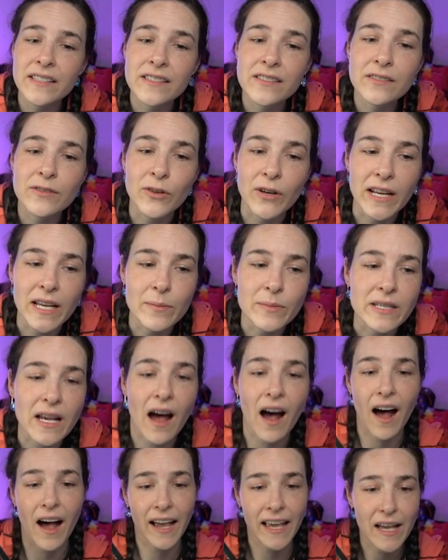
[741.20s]
screams
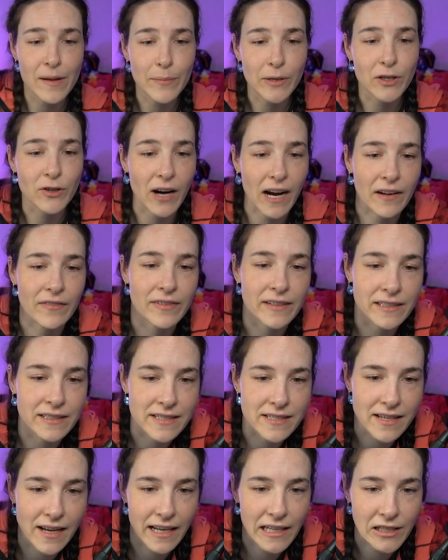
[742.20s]
I am a graphic
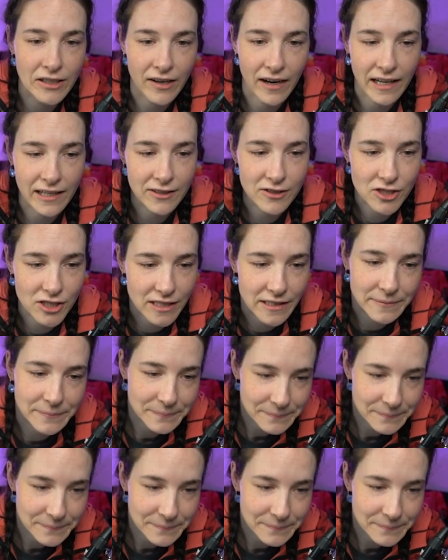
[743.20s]
designer energy.